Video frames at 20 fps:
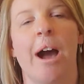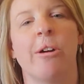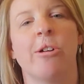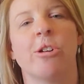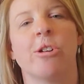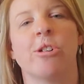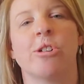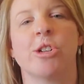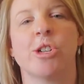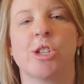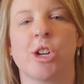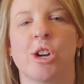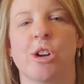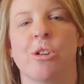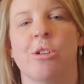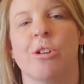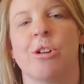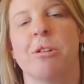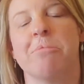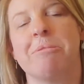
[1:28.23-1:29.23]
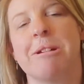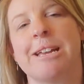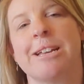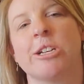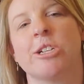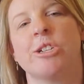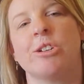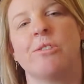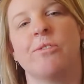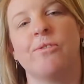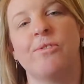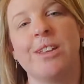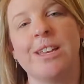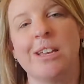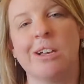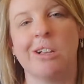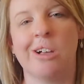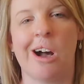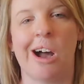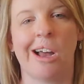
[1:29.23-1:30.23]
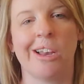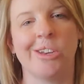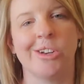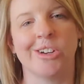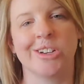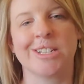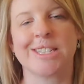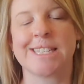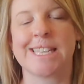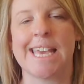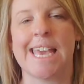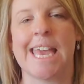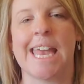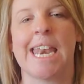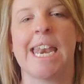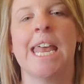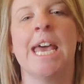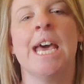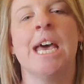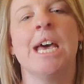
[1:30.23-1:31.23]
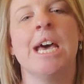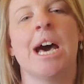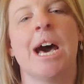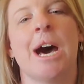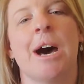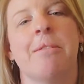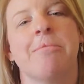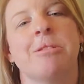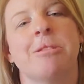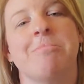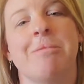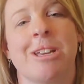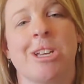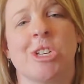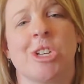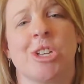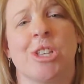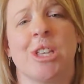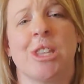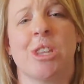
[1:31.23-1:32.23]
your shirt or your pants should feel on your skin to make sure that